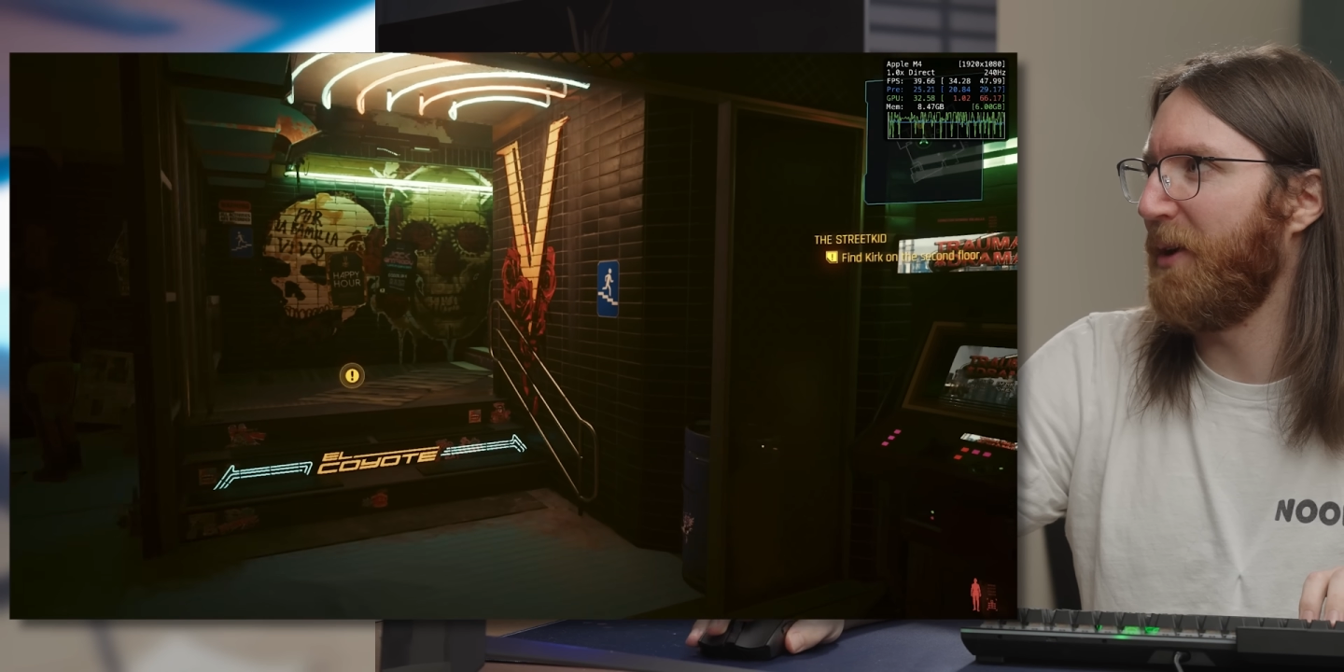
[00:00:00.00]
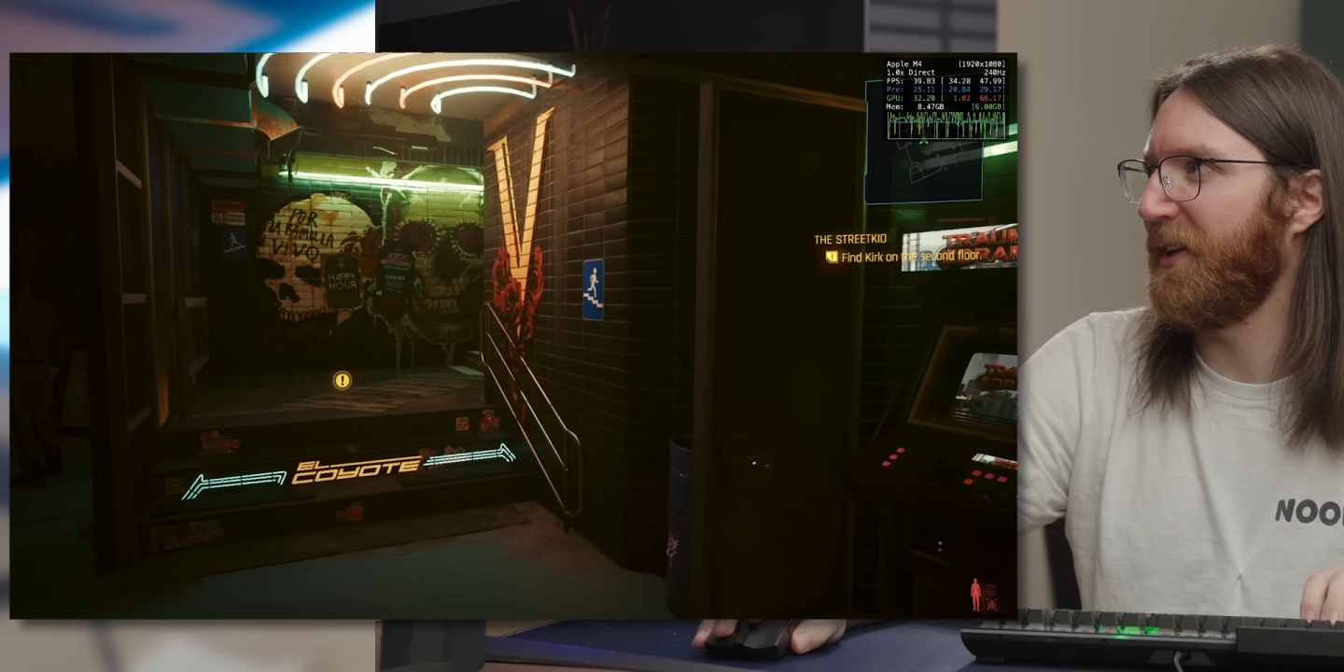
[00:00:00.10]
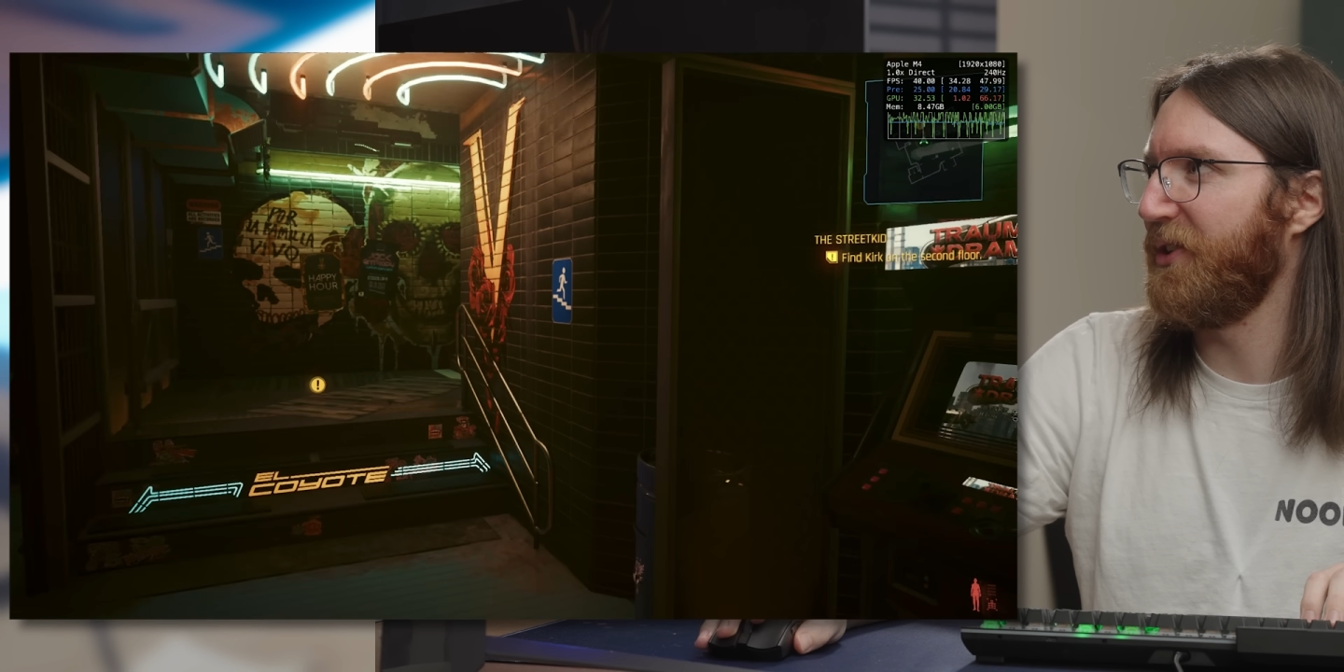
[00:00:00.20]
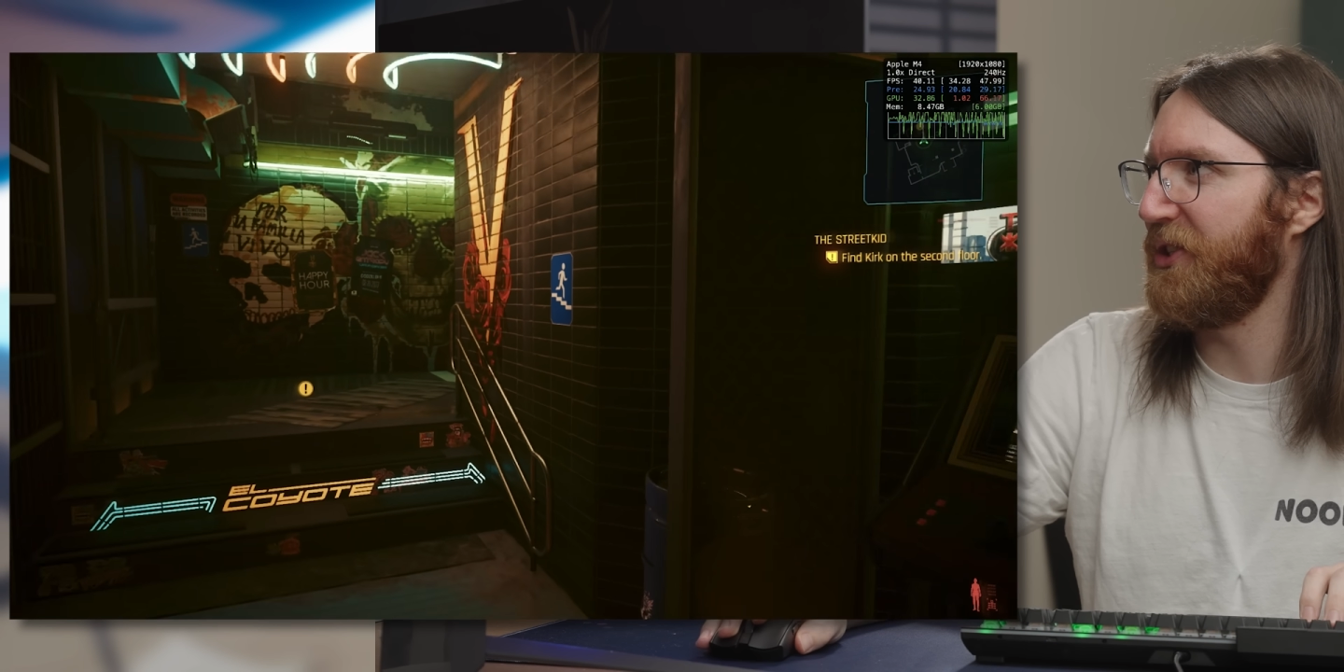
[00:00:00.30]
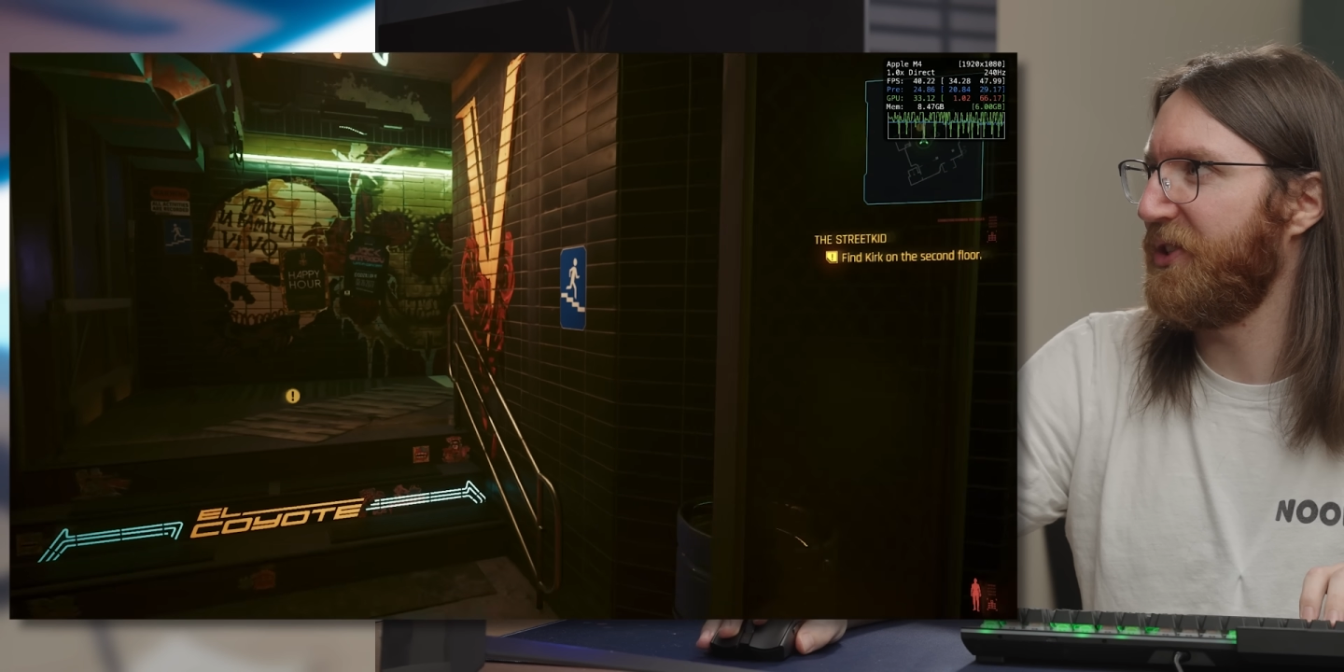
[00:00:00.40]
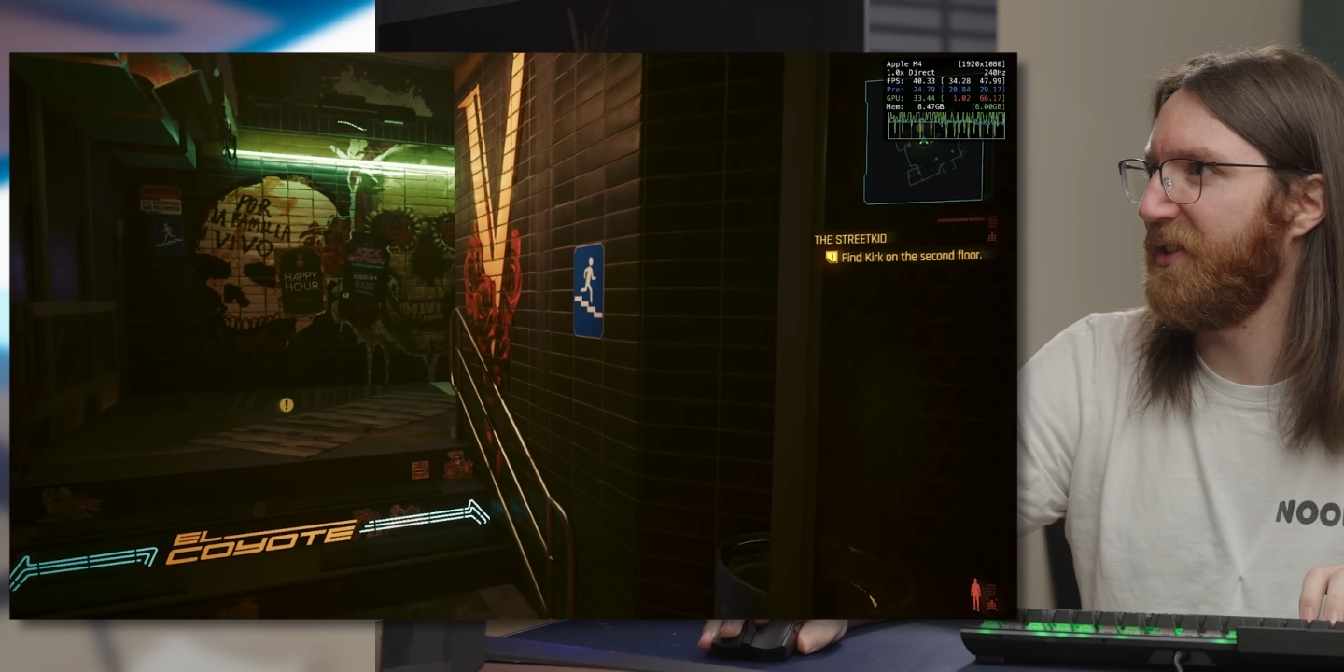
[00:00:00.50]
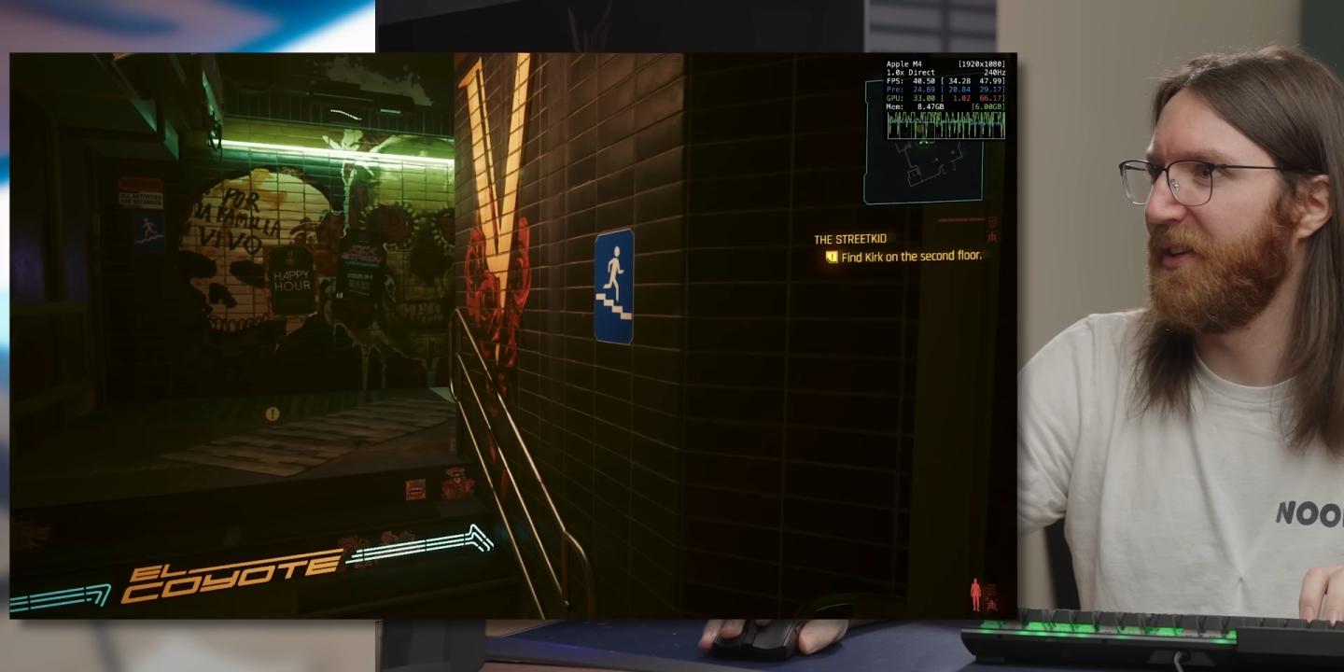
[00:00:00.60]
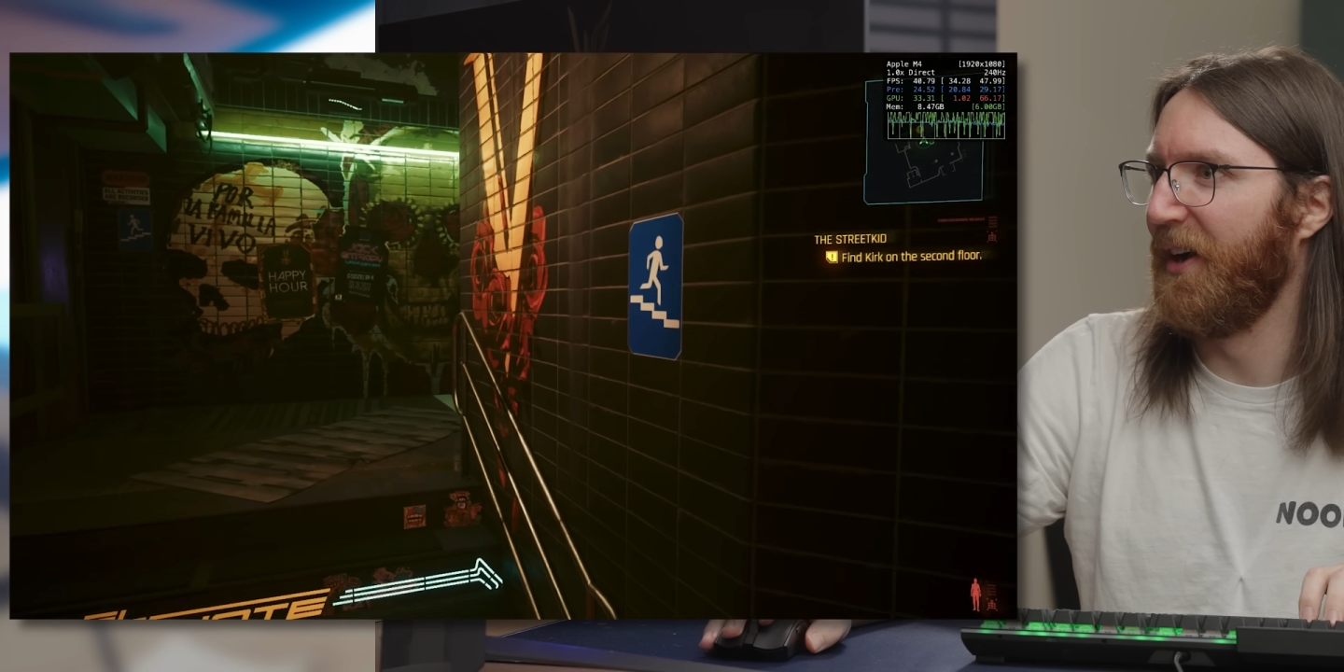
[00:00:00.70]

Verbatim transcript: like this.